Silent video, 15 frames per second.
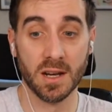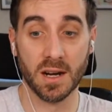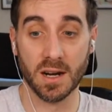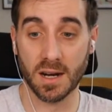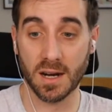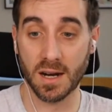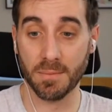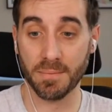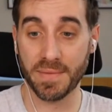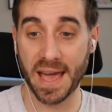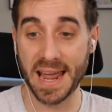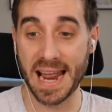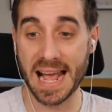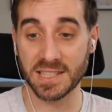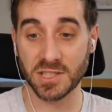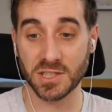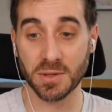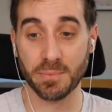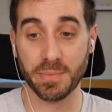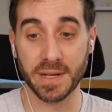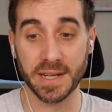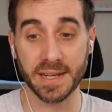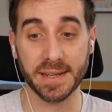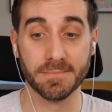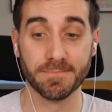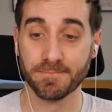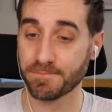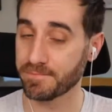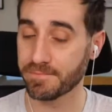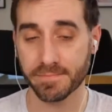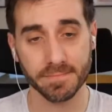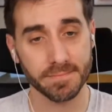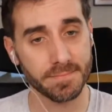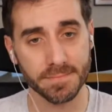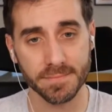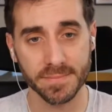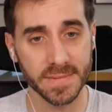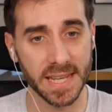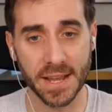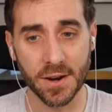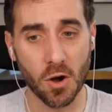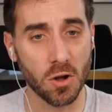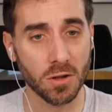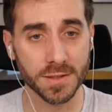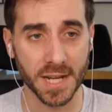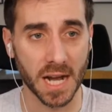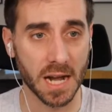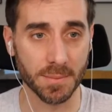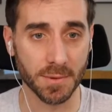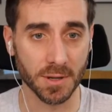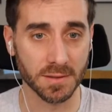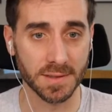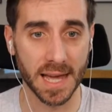that has to be an all-timer.